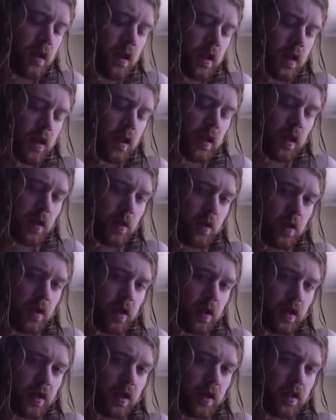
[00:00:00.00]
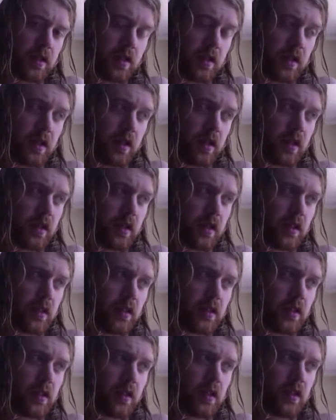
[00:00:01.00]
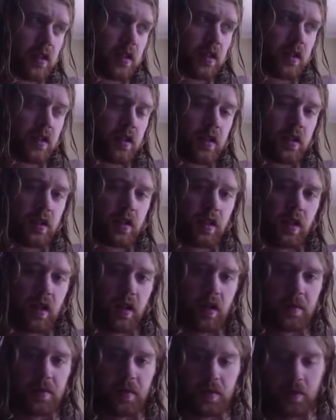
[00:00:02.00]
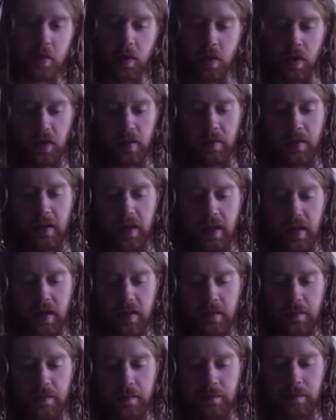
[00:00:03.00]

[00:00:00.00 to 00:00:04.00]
got out of work yesterday and headed up to Portland, Maine.